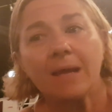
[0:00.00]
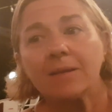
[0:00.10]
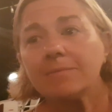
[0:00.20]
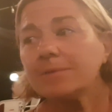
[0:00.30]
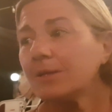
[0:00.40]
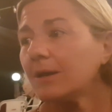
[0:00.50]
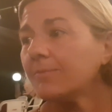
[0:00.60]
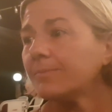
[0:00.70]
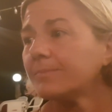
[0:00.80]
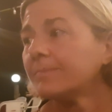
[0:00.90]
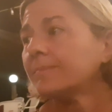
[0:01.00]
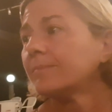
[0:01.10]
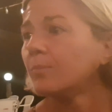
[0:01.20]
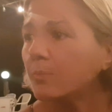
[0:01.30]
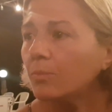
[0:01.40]
And you know,
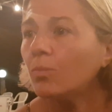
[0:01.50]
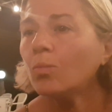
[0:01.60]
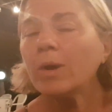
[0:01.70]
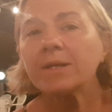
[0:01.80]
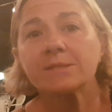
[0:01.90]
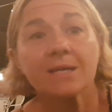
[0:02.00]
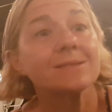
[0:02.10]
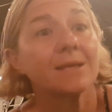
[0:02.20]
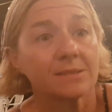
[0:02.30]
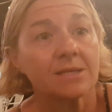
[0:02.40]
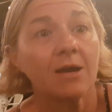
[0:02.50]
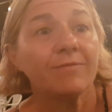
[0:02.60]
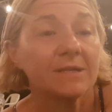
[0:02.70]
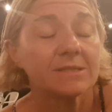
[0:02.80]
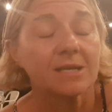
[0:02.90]
when it does get tough,
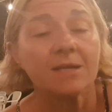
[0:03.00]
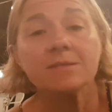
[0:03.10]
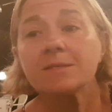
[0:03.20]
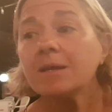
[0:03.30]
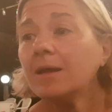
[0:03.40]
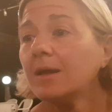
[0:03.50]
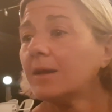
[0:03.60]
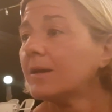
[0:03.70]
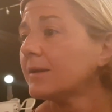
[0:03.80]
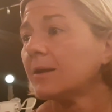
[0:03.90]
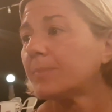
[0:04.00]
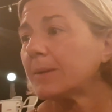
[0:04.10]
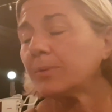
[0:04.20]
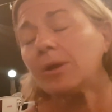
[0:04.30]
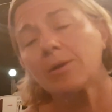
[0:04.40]
and it does, you know,
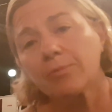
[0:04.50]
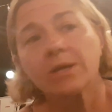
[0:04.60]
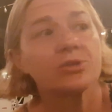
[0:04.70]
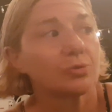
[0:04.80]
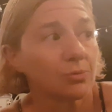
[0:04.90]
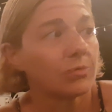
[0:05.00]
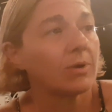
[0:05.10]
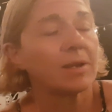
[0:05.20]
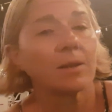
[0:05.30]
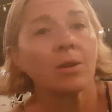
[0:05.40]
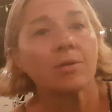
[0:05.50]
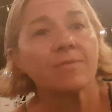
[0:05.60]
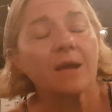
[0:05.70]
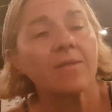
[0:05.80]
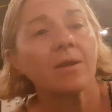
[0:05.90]
people like Rich and a lot of
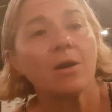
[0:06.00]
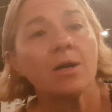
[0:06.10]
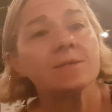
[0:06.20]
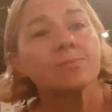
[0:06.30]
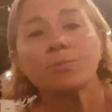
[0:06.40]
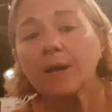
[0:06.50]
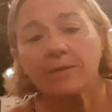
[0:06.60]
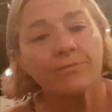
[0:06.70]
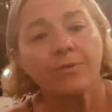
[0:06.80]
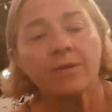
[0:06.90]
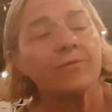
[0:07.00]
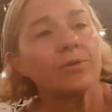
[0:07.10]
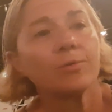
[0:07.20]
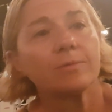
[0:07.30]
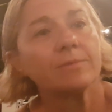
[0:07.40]
the other guys will get in front of
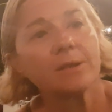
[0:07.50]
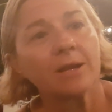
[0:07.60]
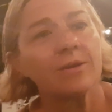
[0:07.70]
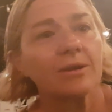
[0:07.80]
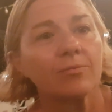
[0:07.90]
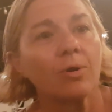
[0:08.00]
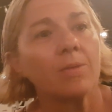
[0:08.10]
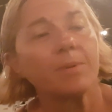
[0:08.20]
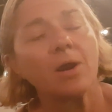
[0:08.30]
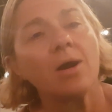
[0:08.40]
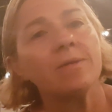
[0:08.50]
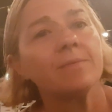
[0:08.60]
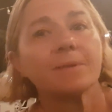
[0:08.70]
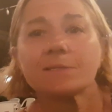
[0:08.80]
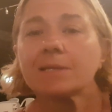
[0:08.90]
you, and you know, you can ride behind
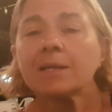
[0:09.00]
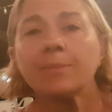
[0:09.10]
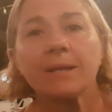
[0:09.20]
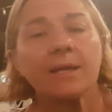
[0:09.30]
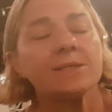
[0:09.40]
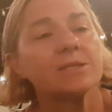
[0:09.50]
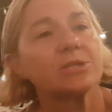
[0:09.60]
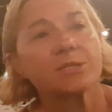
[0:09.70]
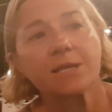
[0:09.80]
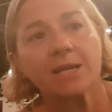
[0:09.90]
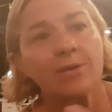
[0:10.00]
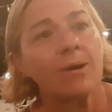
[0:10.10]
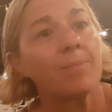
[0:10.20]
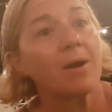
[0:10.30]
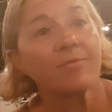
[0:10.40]
them. It's a little bit easier just to get you
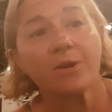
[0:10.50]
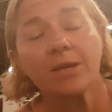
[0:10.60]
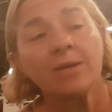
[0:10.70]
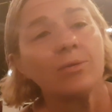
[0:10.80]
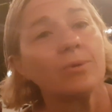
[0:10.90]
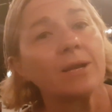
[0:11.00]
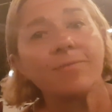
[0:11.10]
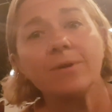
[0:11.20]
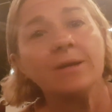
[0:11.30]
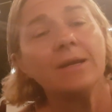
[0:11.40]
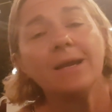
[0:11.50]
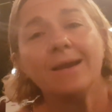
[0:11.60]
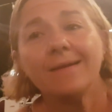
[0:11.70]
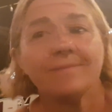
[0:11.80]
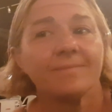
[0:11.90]
up over a hill or whatever.
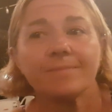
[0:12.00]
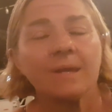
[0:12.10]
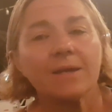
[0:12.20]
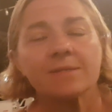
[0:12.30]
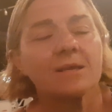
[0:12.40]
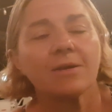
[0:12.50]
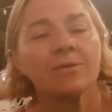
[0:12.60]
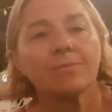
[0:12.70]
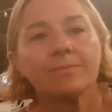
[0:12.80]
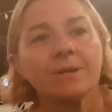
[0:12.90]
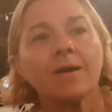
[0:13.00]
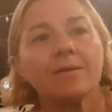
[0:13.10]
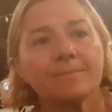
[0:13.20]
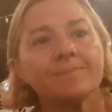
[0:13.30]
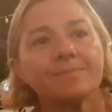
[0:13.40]
Yeah. So no,